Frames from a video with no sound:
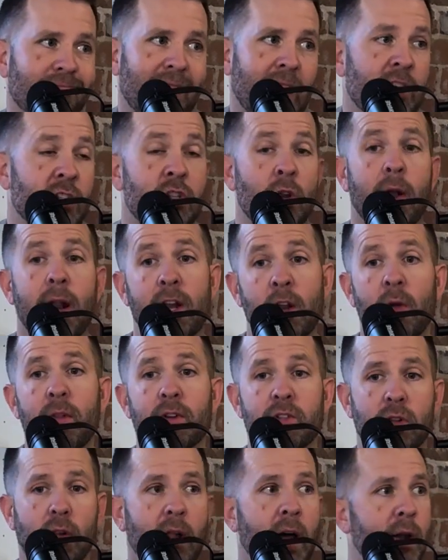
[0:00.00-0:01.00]
I just don't. I know
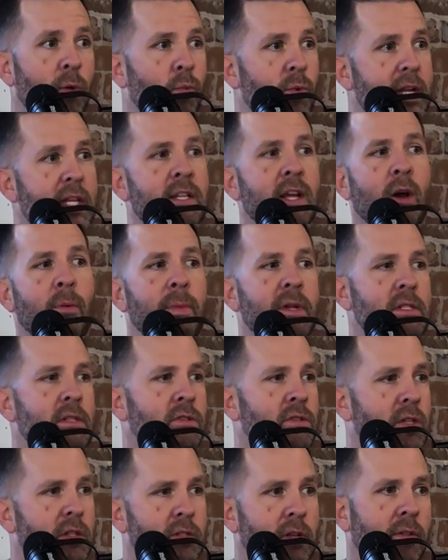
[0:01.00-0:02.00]
there's a lot of retail
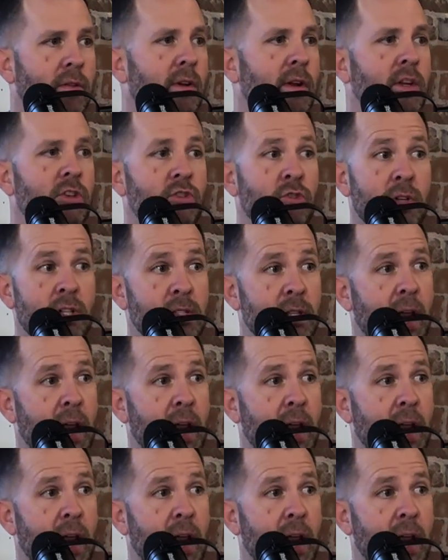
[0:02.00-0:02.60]
businesses, other industries,